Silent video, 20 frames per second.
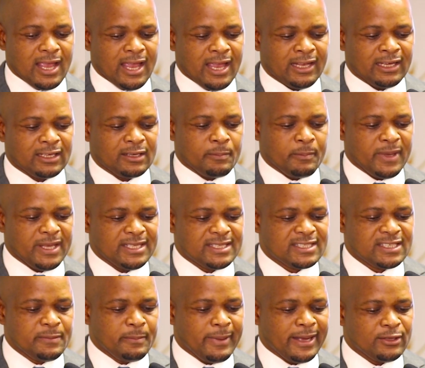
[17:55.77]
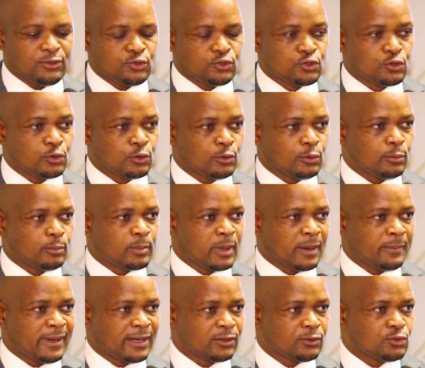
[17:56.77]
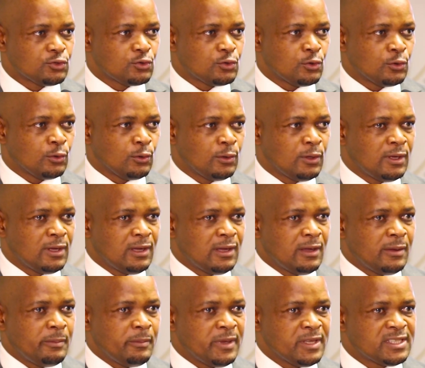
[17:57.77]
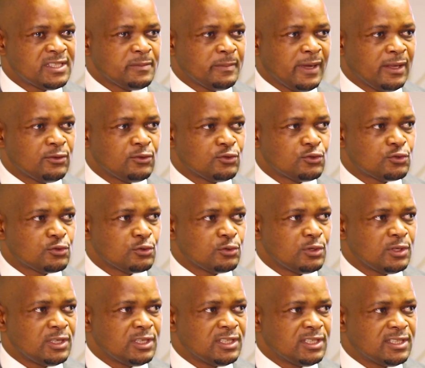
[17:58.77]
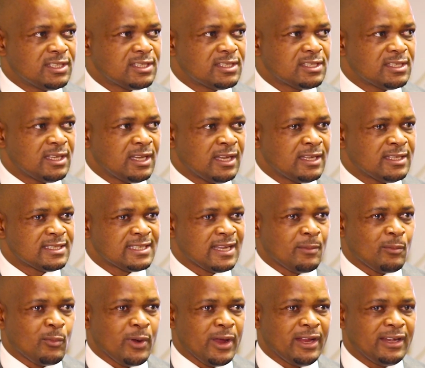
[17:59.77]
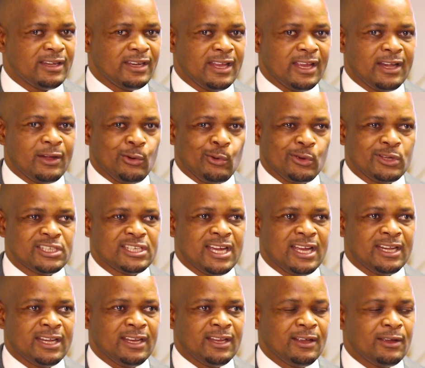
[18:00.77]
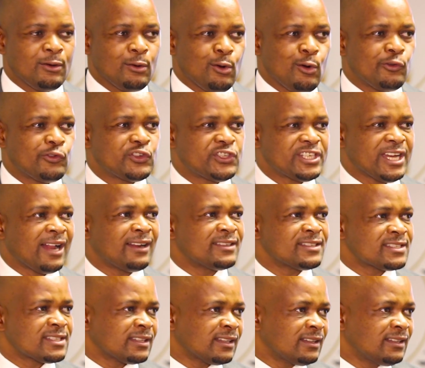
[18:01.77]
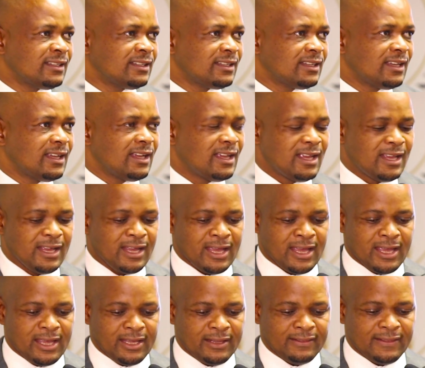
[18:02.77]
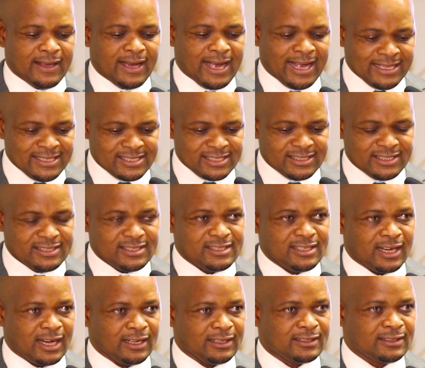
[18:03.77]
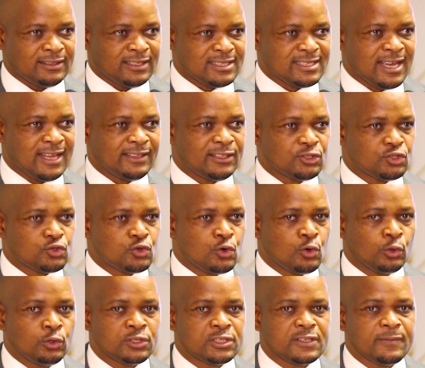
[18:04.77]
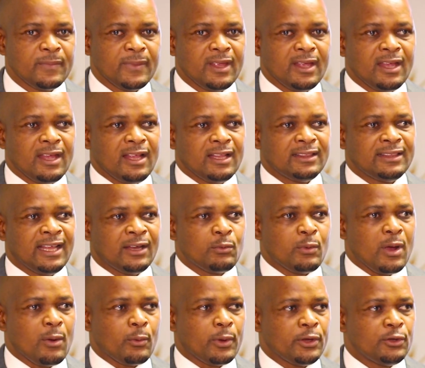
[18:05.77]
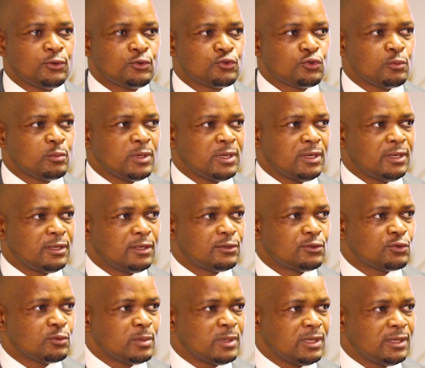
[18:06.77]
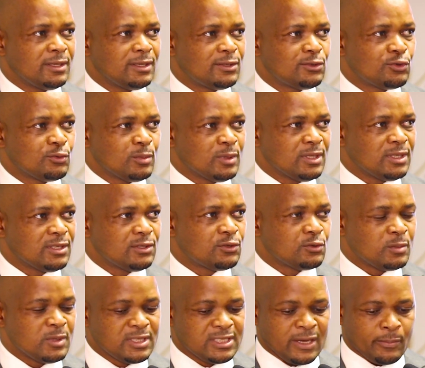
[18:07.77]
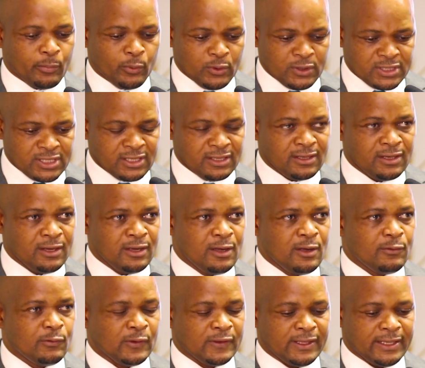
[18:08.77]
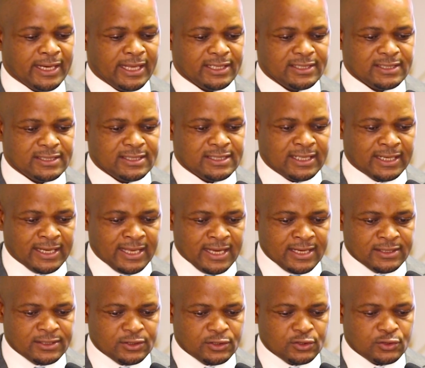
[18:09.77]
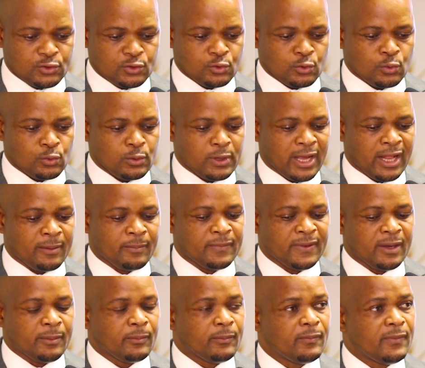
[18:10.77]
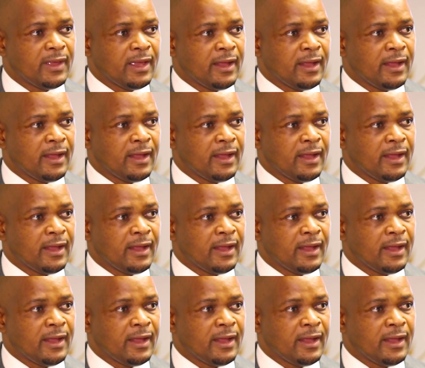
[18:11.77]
and Metsimanchu Primary School. Metsimanchu is somewhere near Nojani, off Charles Hill, in the Hansi district. These are the schools that we are going to be supporting for the next 3 years to help them